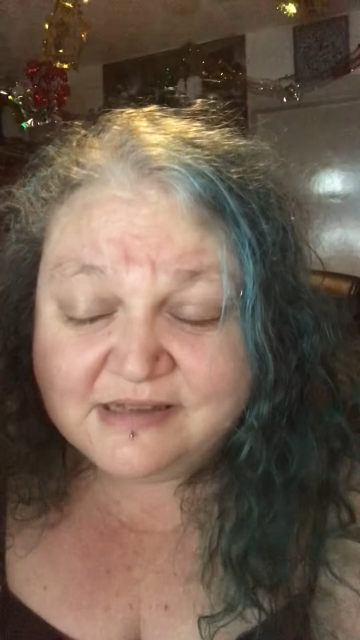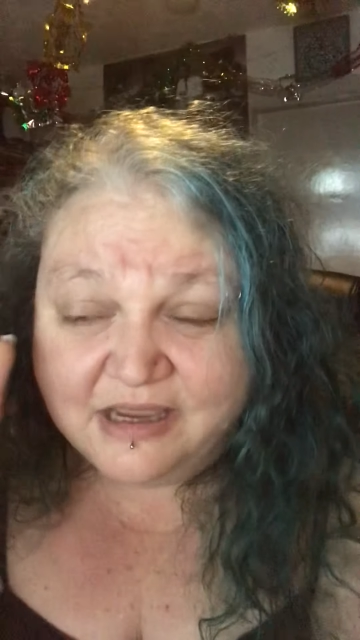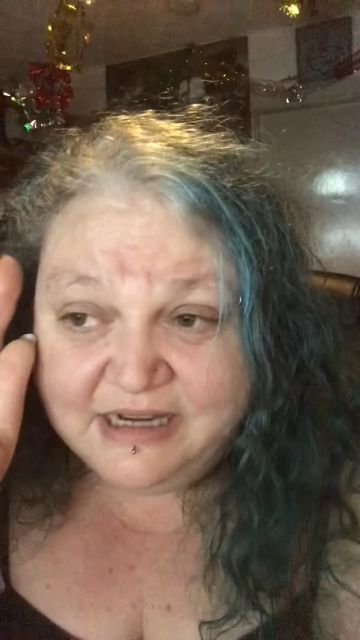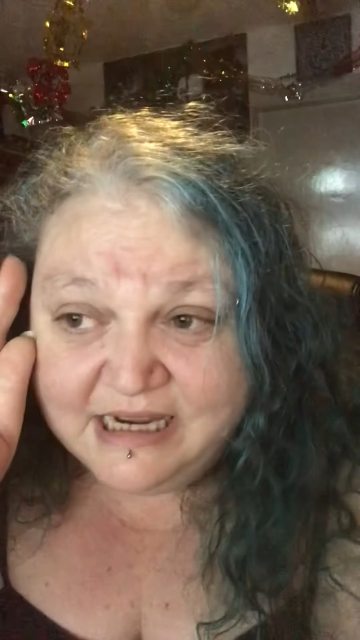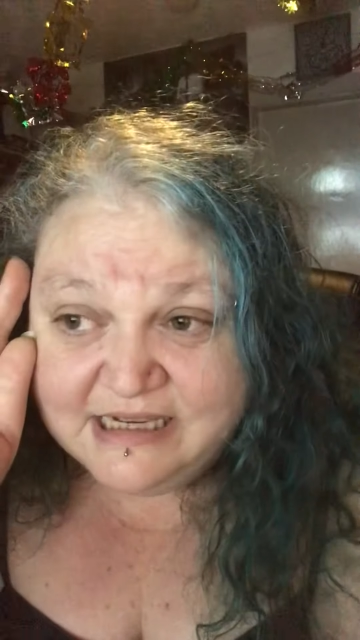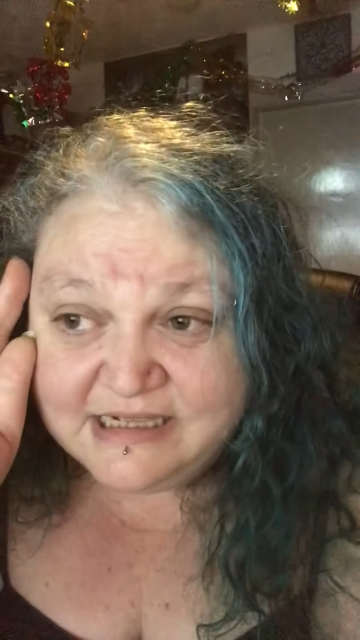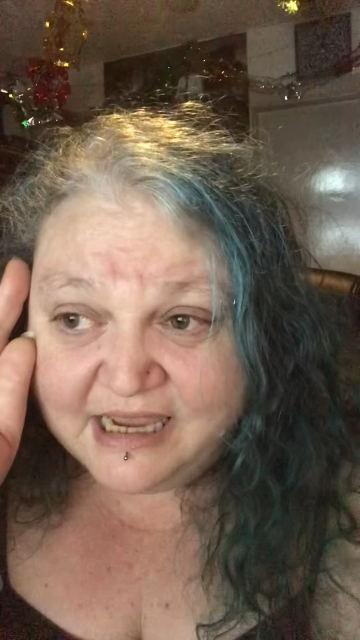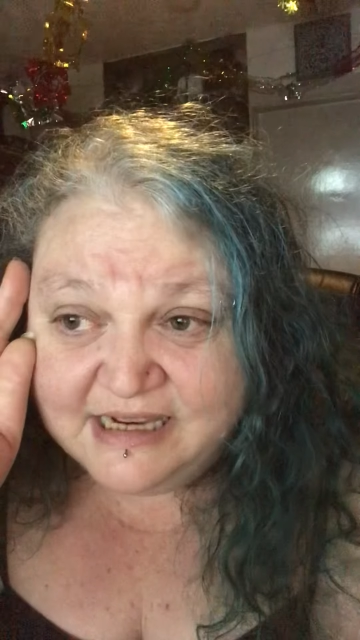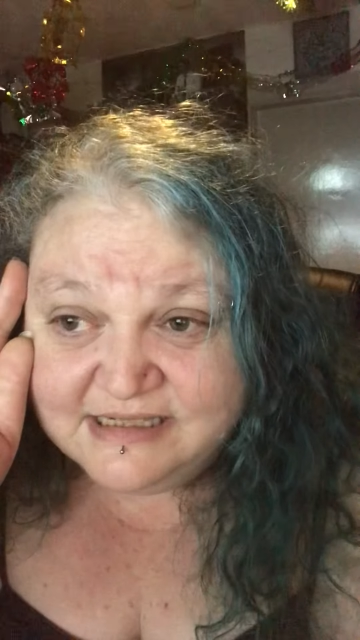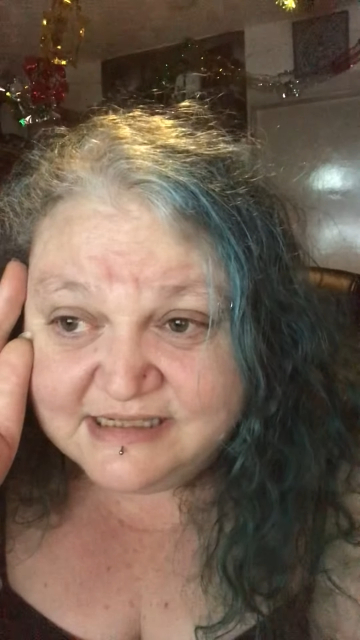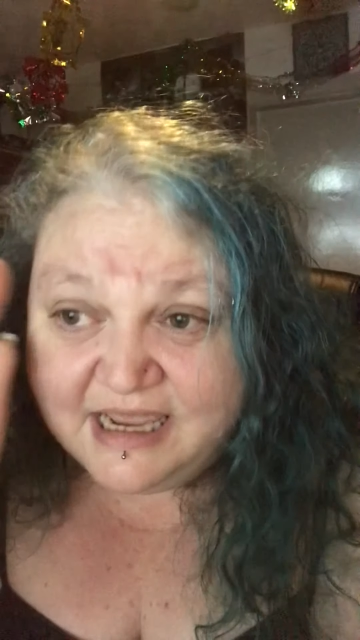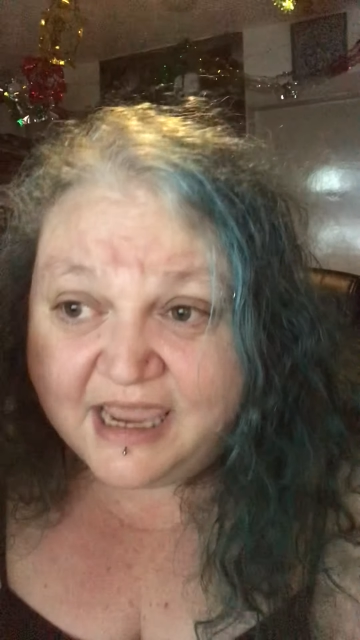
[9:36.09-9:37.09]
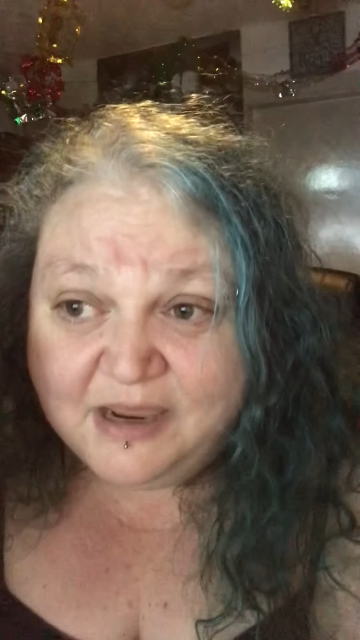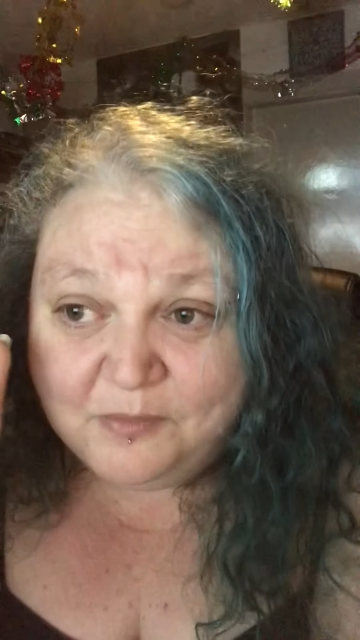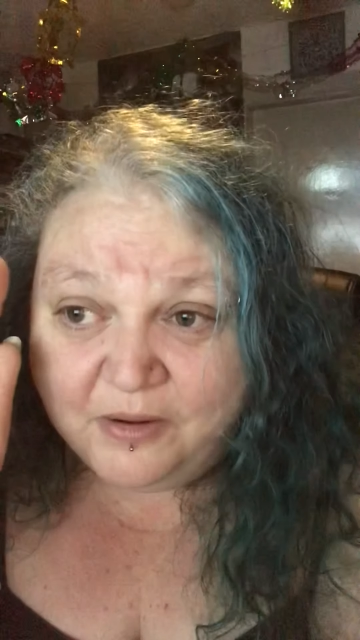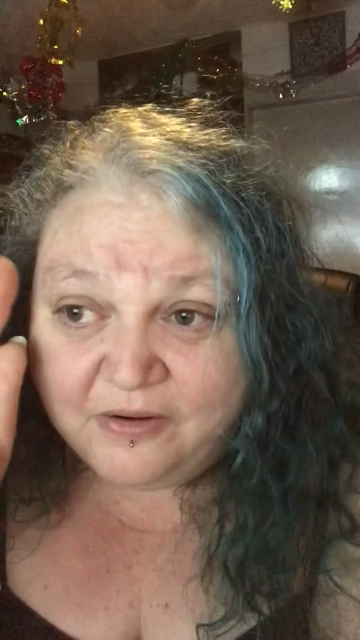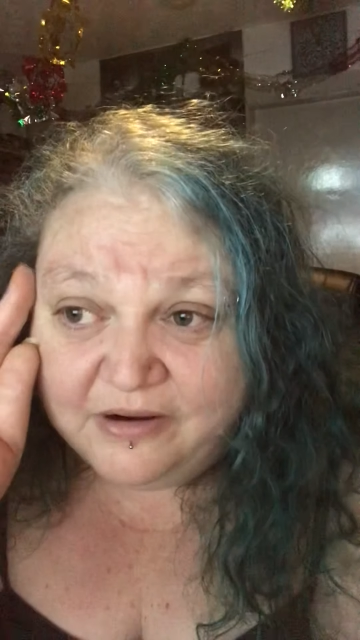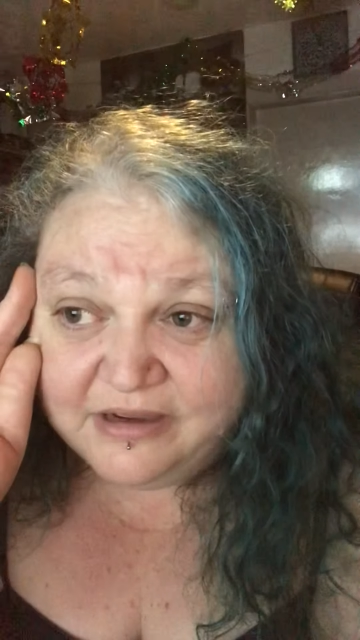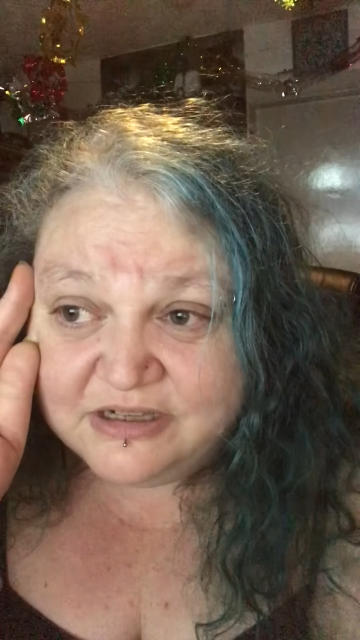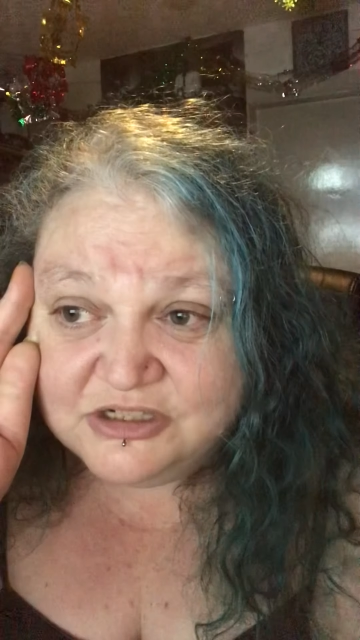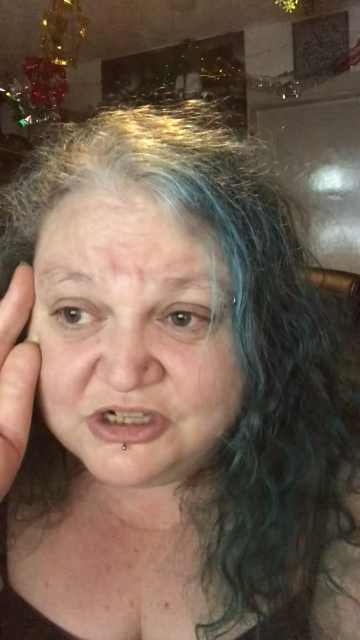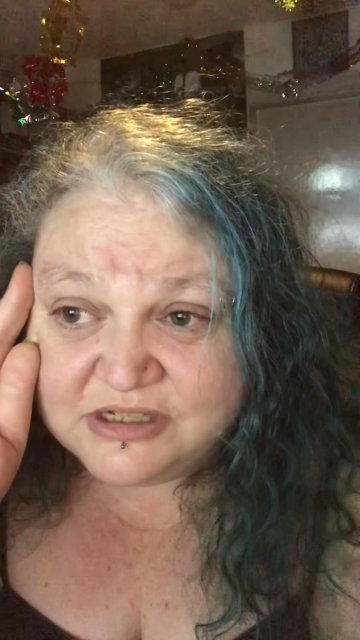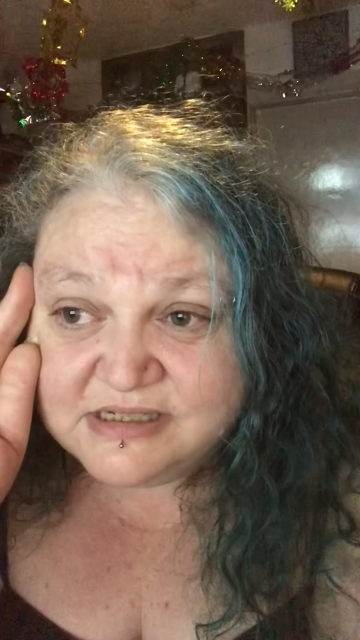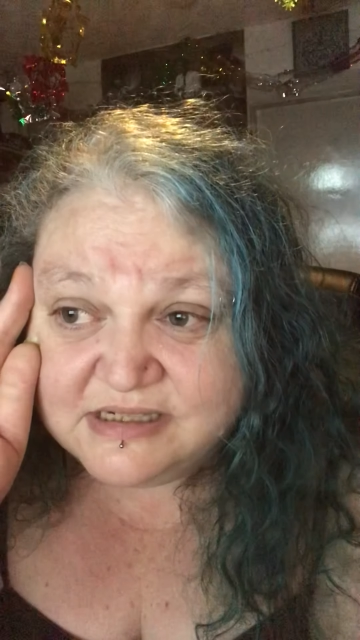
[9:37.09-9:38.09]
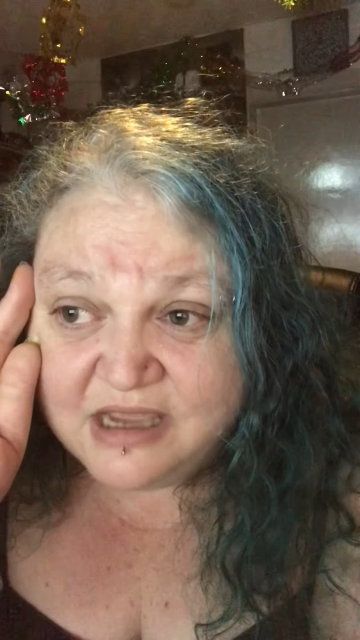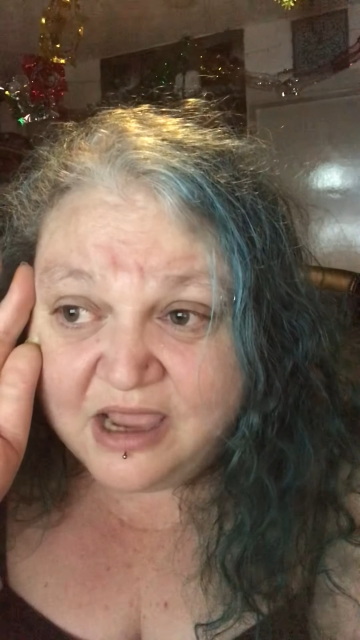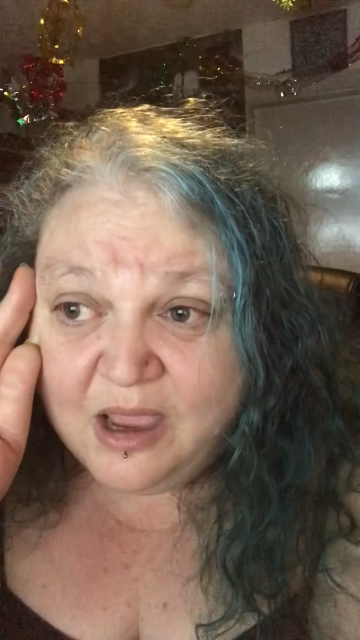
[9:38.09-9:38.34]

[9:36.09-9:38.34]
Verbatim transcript: I need a day where I can just,